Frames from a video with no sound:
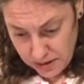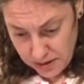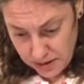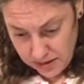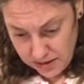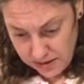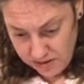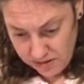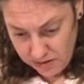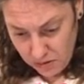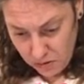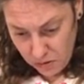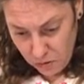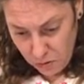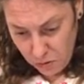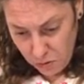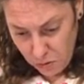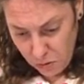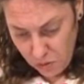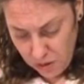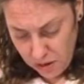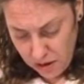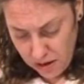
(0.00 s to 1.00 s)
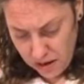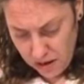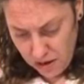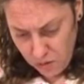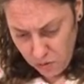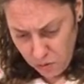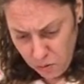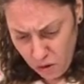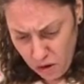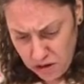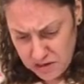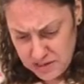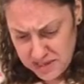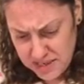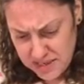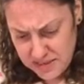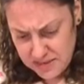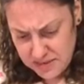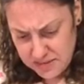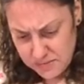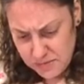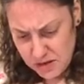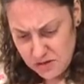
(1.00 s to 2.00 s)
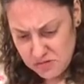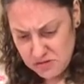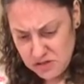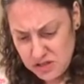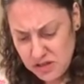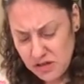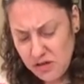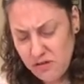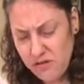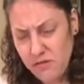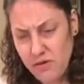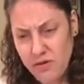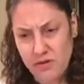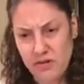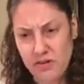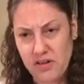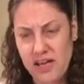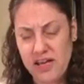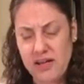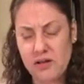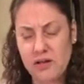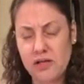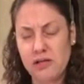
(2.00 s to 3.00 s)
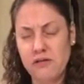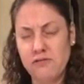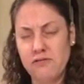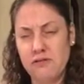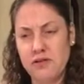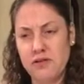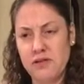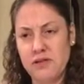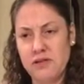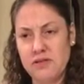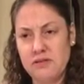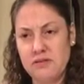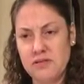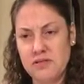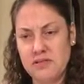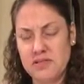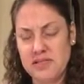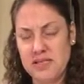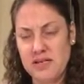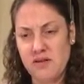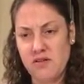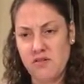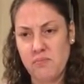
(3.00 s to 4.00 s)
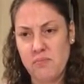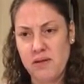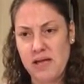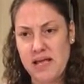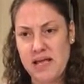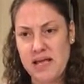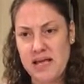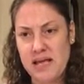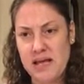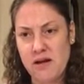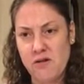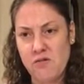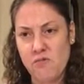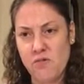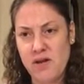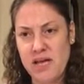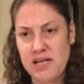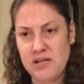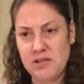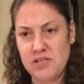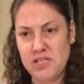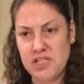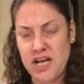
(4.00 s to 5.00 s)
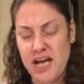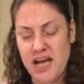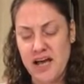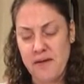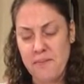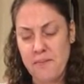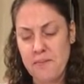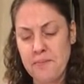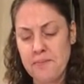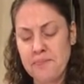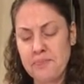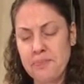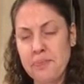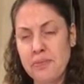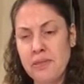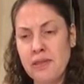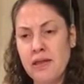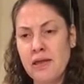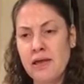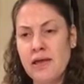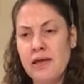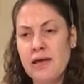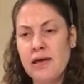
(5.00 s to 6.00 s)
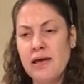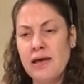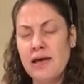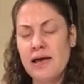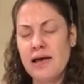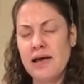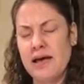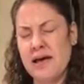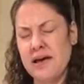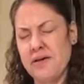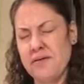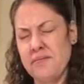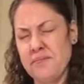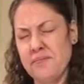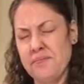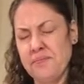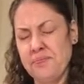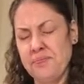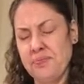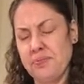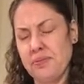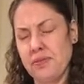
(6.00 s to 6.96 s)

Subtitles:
says, what is the most useful skill you've learnt since being in a wheelchair? The